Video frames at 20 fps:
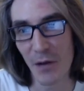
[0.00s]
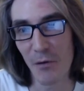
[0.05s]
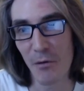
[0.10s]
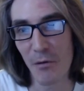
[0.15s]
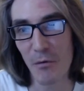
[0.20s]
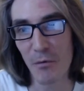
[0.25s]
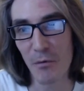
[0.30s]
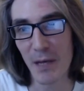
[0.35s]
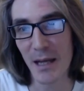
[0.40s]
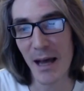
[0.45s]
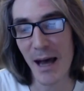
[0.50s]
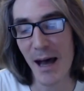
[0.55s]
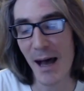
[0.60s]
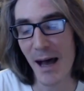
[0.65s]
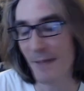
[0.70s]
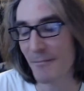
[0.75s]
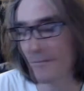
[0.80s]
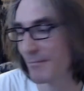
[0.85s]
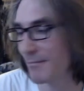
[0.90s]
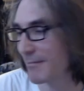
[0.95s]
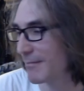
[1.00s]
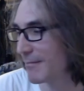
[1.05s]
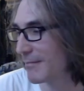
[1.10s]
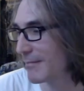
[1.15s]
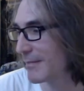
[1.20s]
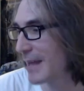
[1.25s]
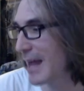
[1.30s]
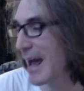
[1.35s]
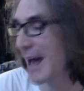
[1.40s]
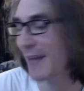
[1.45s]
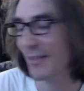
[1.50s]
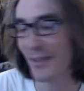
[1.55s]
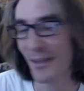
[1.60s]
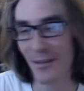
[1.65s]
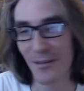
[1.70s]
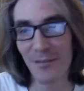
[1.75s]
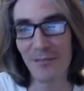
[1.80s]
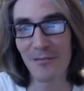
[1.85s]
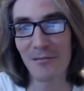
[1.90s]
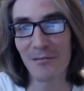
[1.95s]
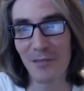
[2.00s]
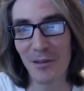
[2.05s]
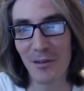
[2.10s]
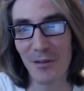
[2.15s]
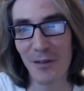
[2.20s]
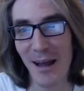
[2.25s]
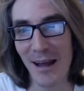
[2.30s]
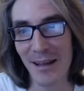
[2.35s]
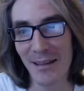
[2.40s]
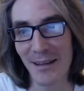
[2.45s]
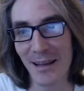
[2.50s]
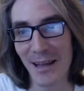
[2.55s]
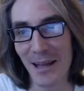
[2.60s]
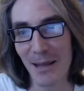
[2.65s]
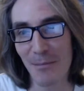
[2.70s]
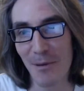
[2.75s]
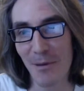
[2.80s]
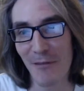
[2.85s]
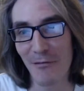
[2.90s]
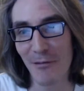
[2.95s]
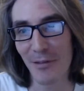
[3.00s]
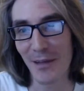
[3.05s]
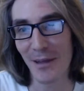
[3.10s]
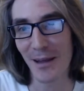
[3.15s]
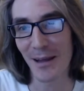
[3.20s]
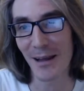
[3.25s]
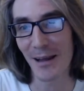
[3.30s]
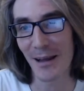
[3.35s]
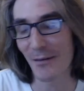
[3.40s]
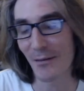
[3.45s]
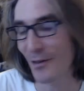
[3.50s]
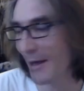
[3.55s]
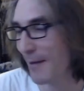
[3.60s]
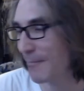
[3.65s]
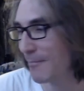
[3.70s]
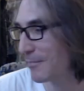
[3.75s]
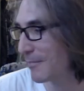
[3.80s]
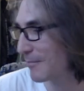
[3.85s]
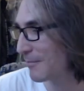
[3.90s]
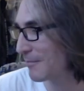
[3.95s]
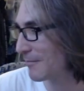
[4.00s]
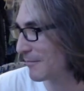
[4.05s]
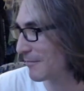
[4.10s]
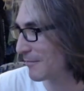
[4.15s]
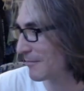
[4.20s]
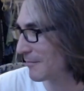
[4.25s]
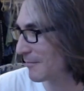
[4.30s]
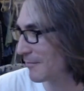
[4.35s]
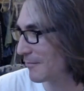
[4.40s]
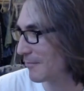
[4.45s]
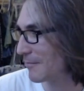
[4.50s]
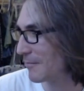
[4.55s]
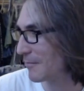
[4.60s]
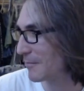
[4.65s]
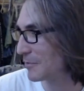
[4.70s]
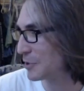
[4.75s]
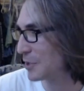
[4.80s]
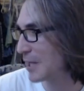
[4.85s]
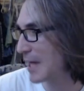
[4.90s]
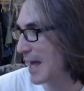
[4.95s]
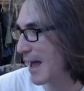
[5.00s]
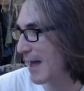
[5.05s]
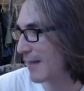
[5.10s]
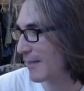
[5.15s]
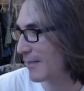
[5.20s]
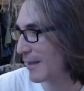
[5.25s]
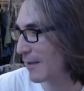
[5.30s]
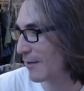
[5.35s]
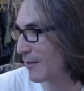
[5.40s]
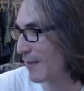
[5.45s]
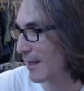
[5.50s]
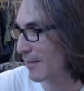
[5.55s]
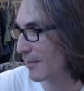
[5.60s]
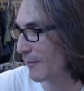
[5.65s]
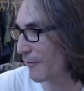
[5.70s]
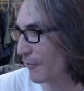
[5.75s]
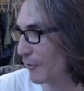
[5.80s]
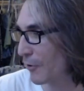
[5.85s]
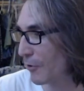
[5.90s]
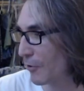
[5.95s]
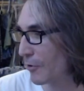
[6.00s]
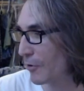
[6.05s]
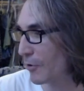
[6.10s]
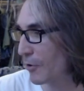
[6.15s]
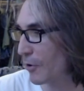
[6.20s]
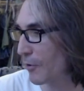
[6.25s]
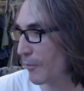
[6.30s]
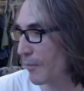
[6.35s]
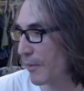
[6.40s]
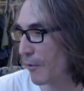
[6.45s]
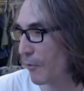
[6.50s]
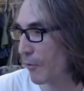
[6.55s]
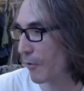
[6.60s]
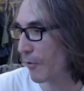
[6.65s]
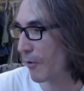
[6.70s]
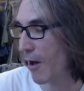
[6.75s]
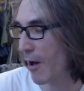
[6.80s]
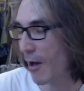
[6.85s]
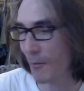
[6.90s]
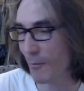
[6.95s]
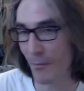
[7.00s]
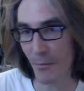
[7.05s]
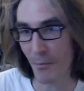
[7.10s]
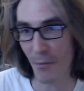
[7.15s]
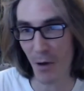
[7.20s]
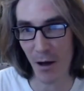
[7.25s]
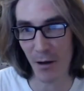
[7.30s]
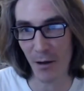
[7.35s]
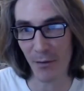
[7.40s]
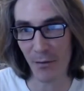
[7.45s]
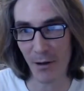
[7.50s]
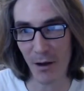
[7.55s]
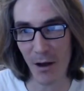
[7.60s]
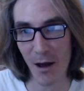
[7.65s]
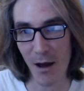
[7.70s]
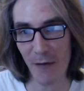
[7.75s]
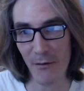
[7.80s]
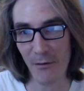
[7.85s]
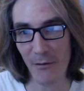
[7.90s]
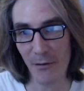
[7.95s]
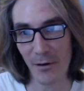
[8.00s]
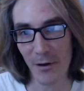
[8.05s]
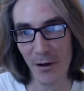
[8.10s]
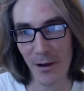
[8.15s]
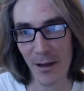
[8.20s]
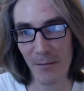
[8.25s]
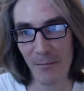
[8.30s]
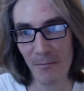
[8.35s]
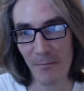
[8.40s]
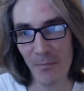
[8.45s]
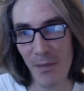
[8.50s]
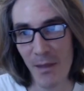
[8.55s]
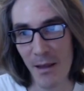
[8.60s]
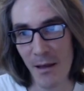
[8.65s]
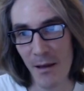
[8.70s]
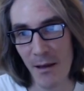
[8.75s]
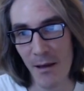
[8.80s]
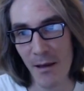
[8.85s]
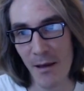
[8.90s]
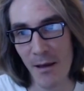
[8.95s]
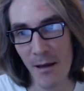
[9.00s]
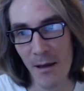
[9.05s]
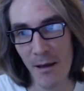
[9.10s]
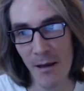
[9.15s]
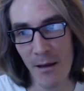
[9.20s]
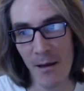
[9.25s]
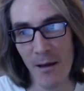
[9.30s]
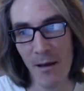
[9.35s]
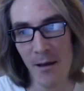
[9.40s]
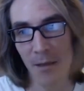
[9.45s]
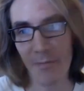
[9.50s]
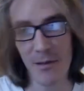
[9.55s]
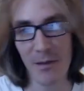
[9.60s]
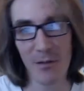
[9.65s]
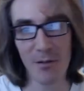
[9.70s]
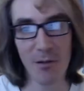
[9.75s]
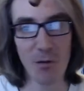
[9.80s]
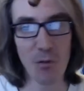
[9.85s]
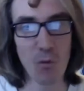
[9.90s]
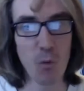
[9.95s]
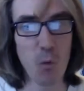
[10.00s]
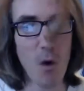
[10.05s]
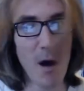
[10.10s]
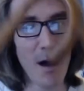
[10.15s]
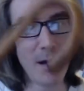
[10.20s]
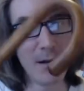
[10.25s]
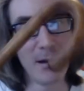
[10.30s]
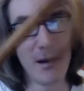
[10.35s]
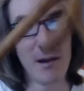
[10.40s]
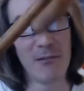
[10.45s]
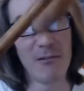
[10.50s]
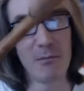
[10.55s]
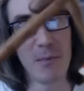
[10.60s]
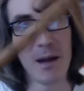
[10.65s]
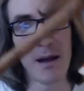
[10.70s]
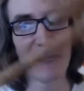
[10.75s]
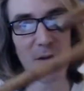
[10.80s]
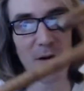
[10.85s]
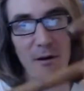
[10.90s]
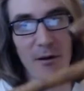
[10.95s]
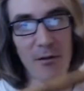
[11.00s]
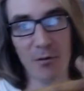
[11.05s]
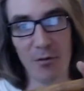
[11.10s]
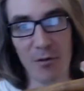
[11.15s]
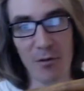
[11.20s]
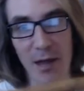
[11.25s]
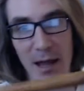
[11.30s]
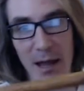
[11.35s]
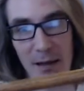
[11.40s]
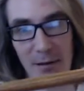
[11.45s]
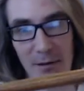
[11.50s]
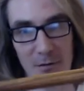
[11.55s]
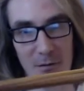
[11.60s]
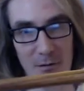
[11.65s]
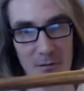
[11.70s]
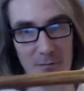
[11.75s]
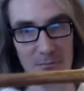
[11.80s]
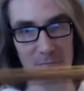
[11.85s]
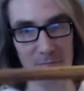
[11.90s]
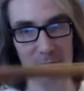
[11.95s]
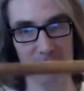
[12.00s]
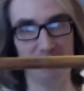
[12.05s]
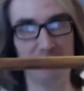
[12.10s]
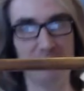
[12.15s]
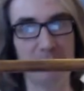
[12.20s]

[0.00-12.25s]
you know what we got? Kathy decided to keep everything, except she had these at the funeral home. They were on the coffin, okay? This is one of my father's canes.